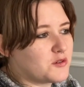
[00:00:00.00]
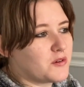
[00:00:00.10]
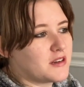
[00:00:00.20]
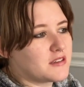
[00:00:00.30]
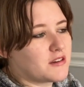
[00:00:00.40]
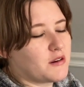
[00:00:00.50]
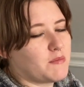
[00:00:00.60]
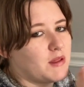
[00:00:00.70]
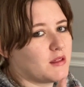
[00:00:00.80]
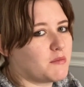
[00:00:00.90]
one is going to
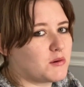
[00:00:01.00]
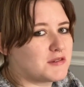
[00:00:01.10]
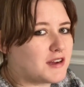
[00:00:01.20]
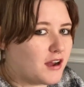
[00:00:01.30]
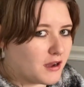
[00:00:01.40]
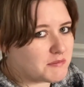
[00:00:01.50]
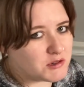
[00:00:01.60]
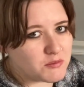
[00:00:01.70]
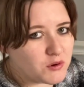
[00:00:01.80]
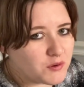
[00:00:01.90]
be the most
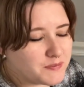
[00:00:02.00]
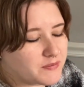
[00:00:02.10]
optimal.